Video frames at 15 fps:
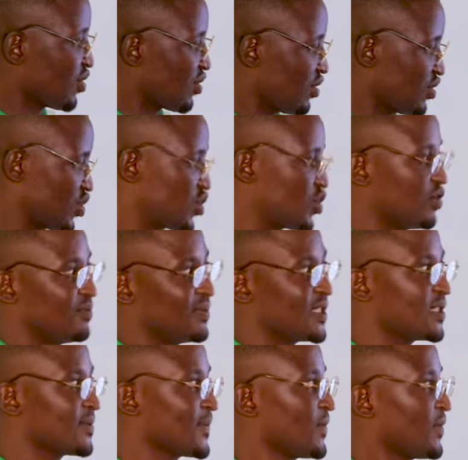or
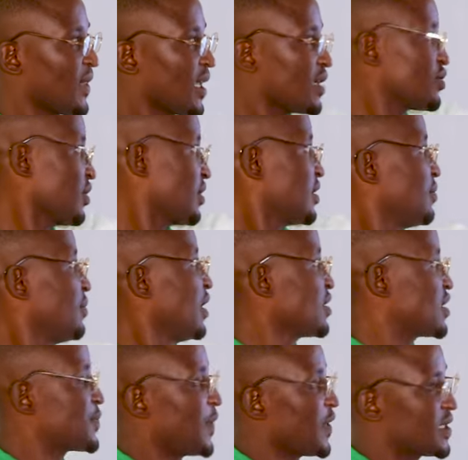costumes, talking
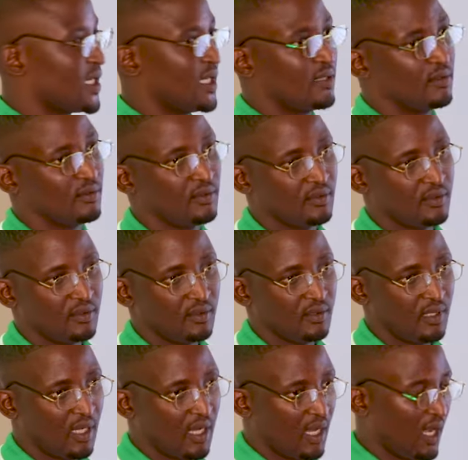about sporting
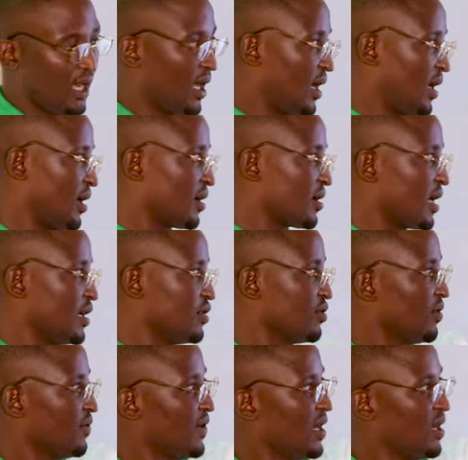kind
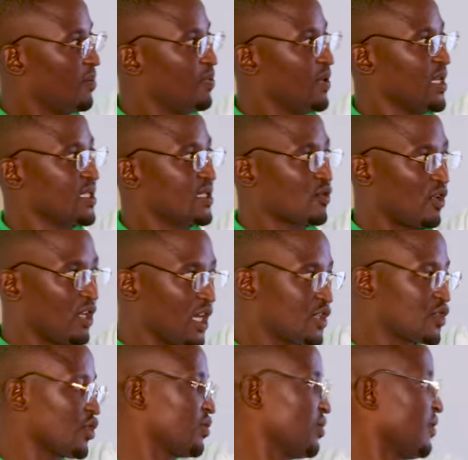of a place,
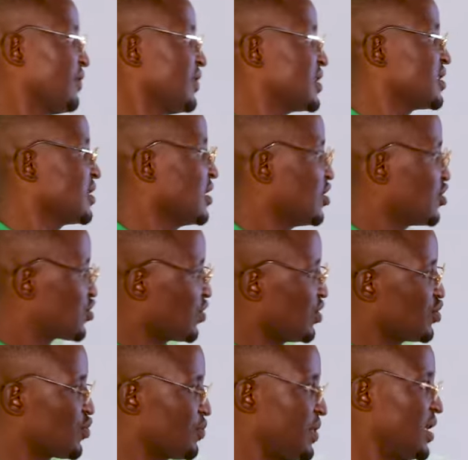collection of it. So
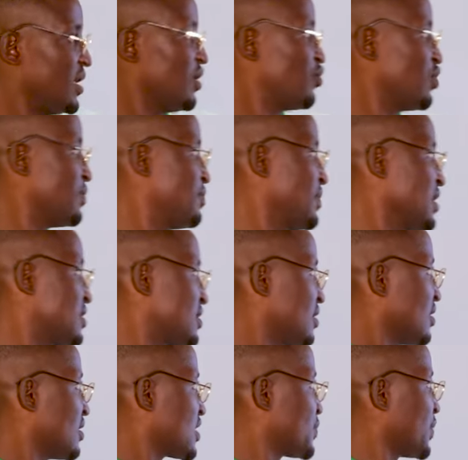it should be equipment,
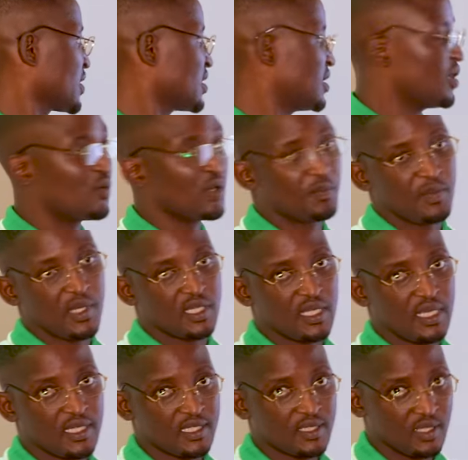sporting equipment,
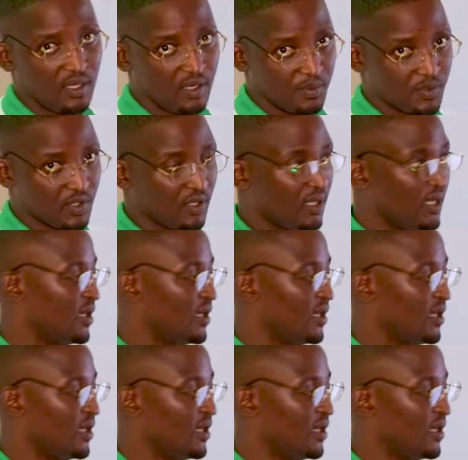that is option